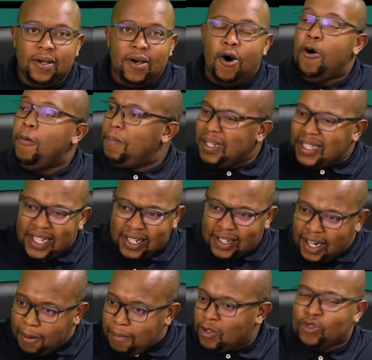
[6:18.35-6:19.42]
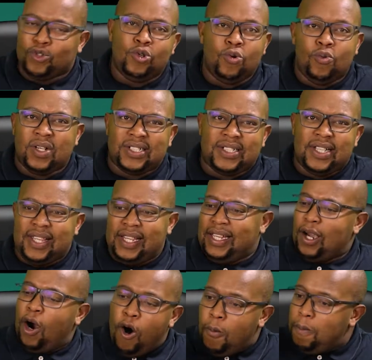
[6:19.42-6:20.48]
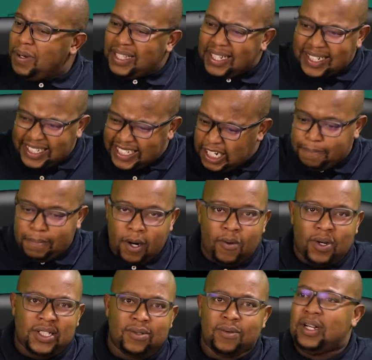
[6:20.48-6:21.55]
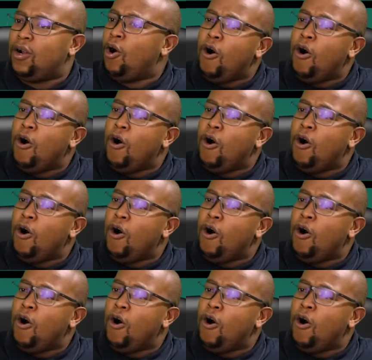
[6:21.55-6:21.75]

hoping that Amazulu was the thing, hoping that Chippa was the one,